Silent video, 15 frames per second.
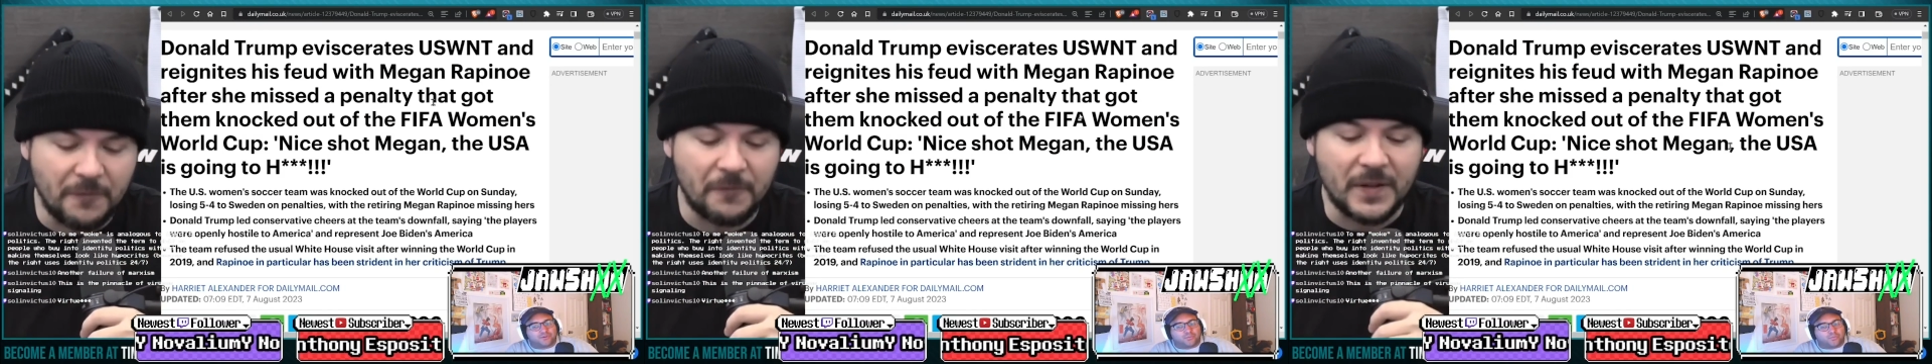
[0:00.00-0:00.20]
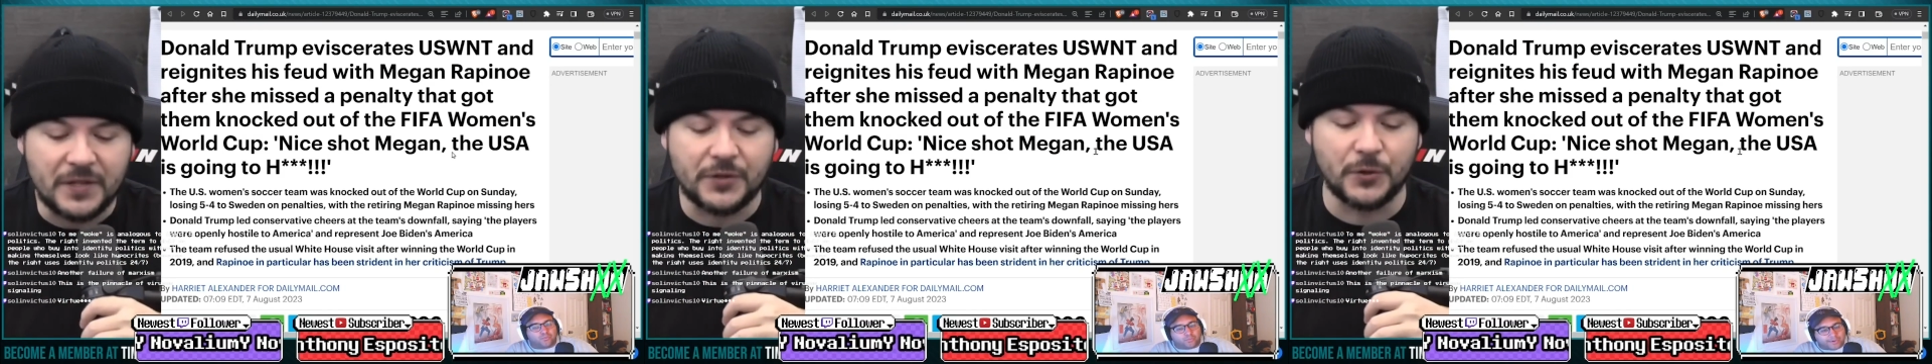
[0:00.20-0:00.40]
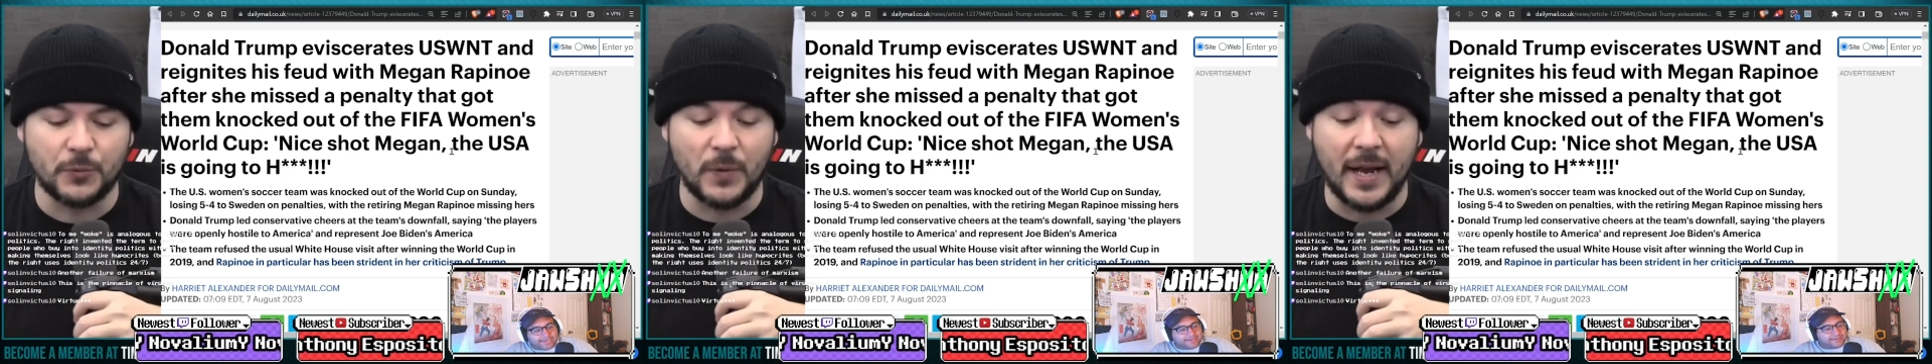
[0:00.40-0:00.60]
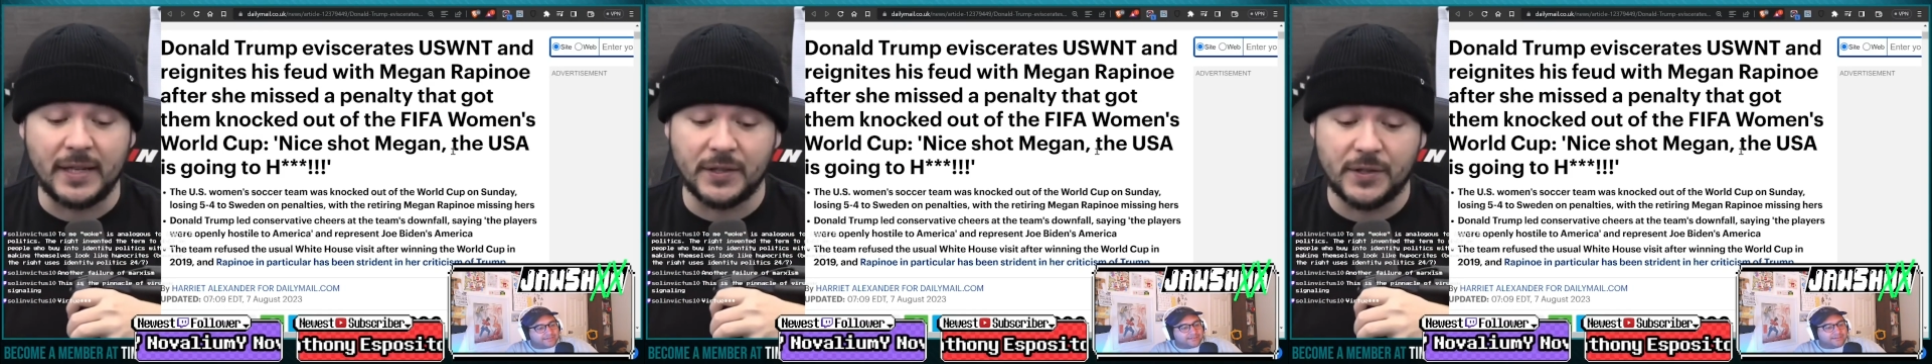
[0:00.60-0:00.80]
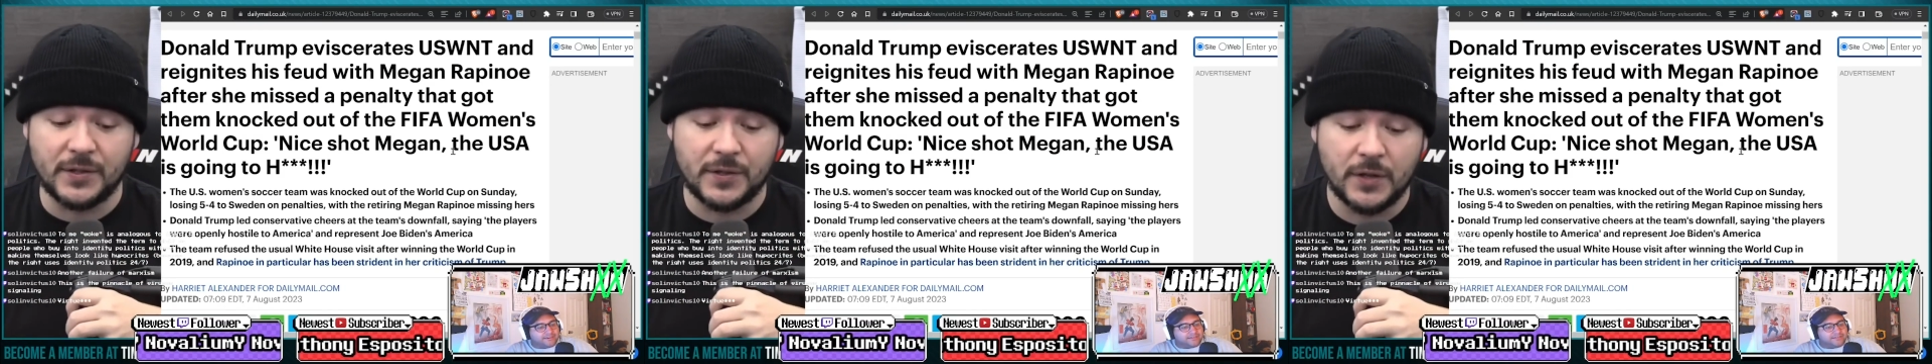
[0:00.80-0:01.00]
win
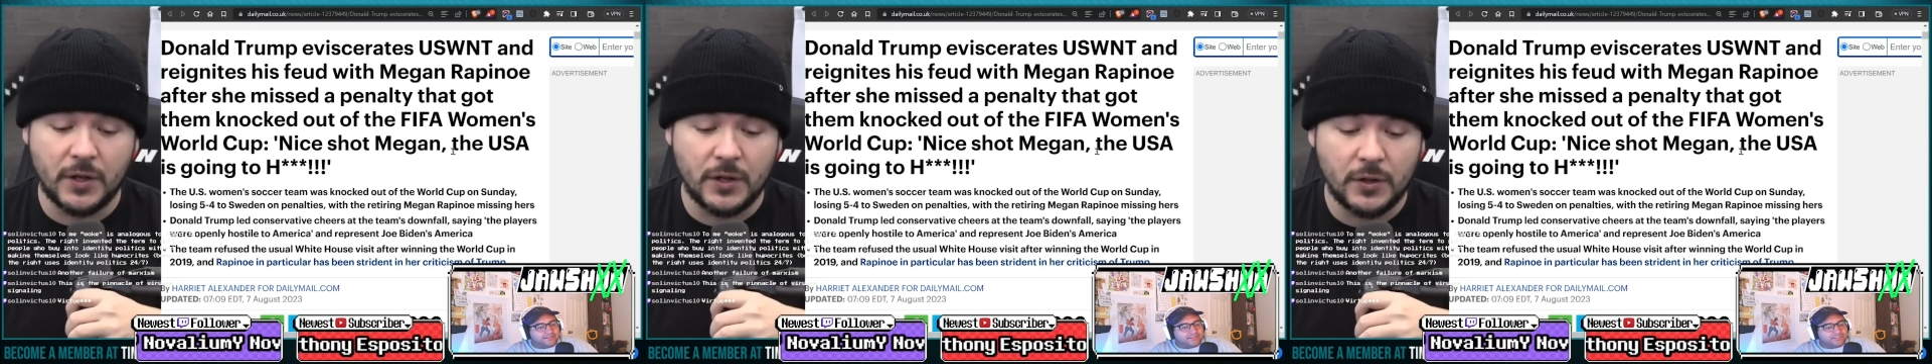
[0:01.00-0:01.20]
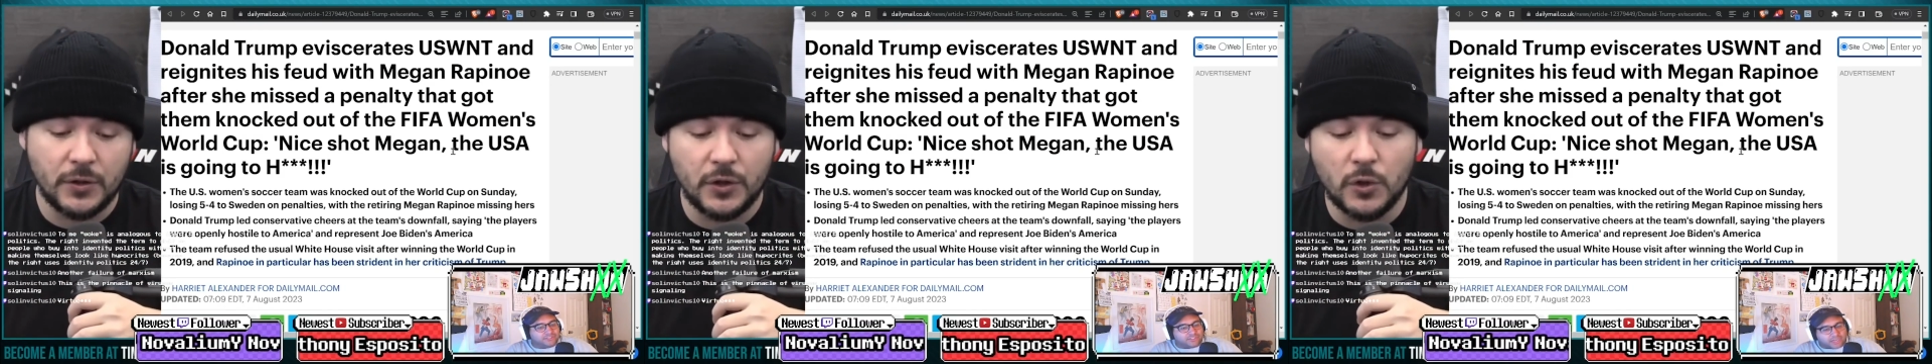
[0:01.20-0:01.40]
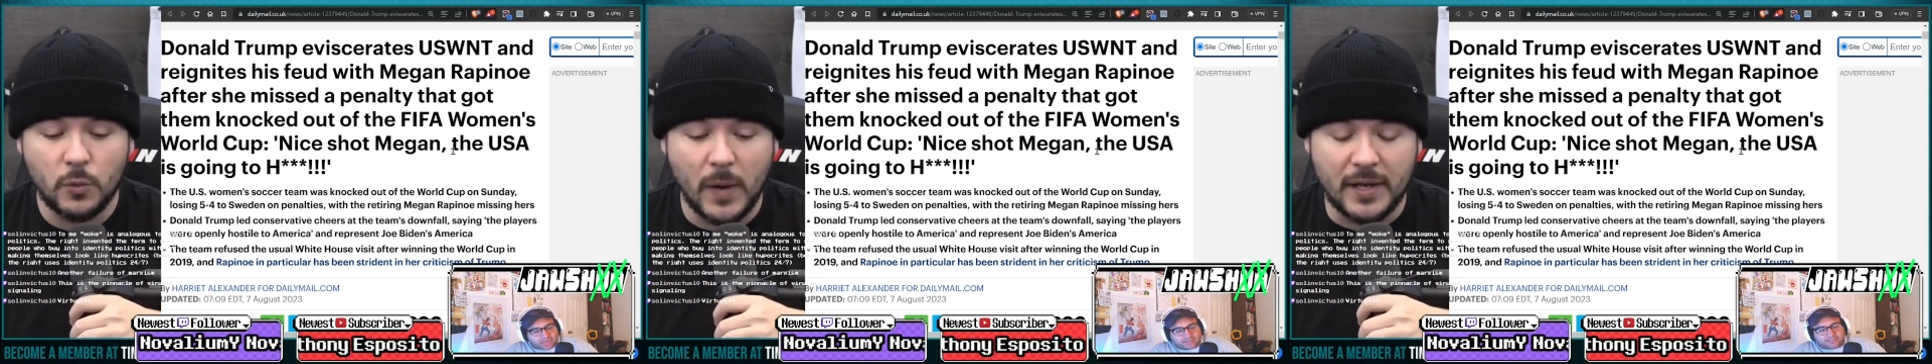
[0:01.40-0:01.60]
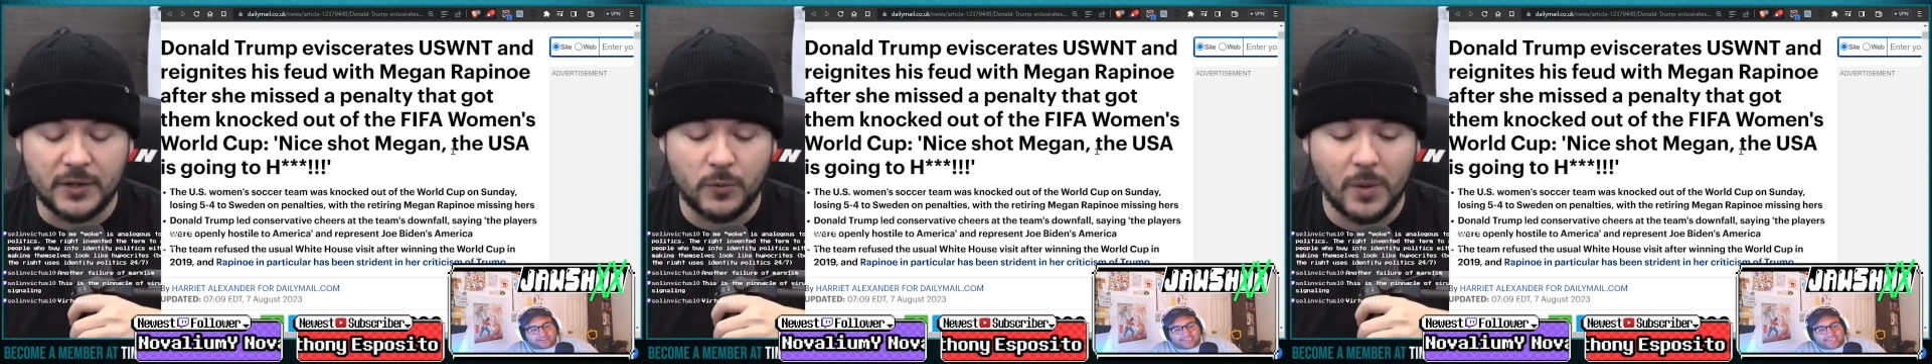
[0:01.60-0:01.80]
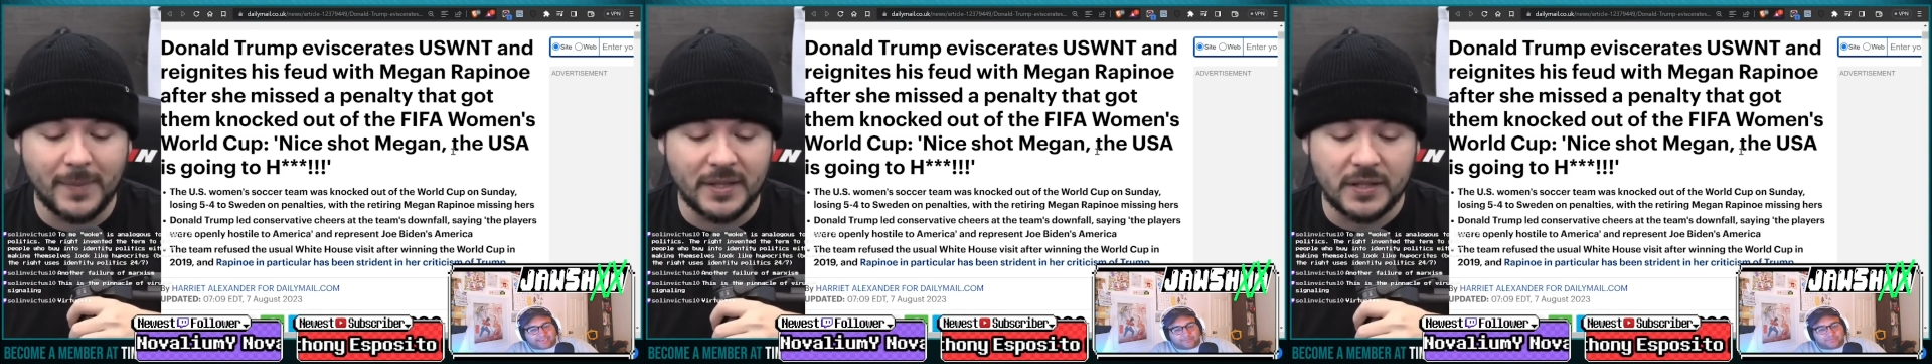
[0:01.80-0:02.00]
soccer
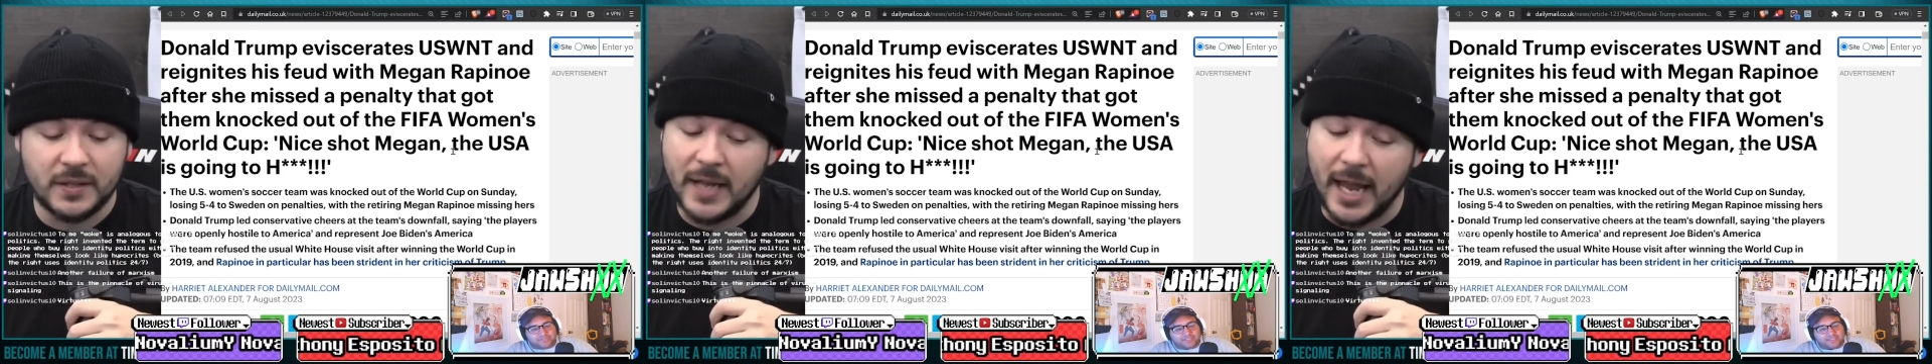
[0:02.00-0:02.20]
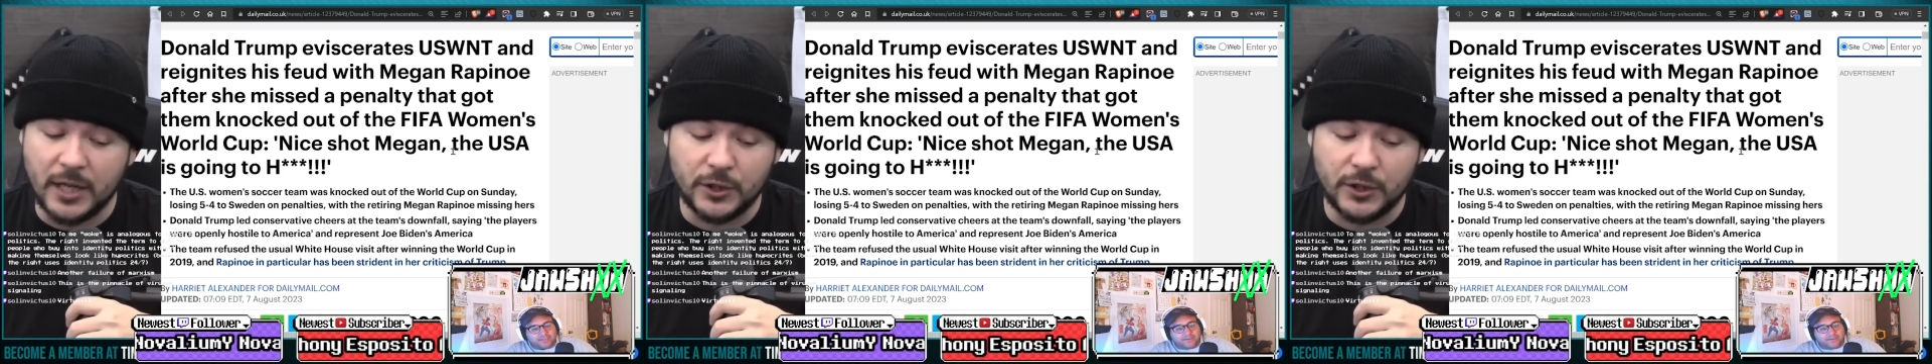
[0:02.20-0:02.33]
games